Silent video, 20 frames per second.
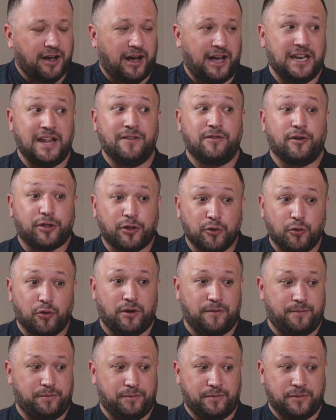I never
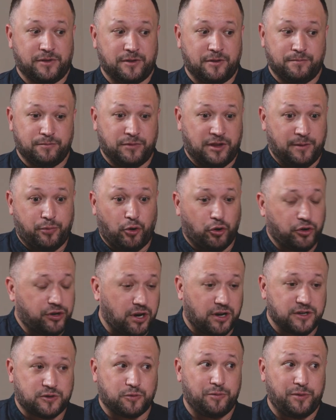thought that the
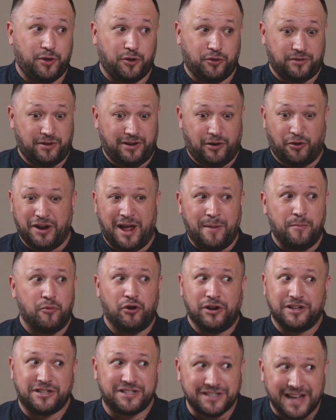podcast would be on
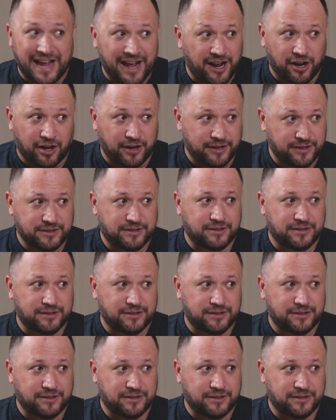Emirates Airlines.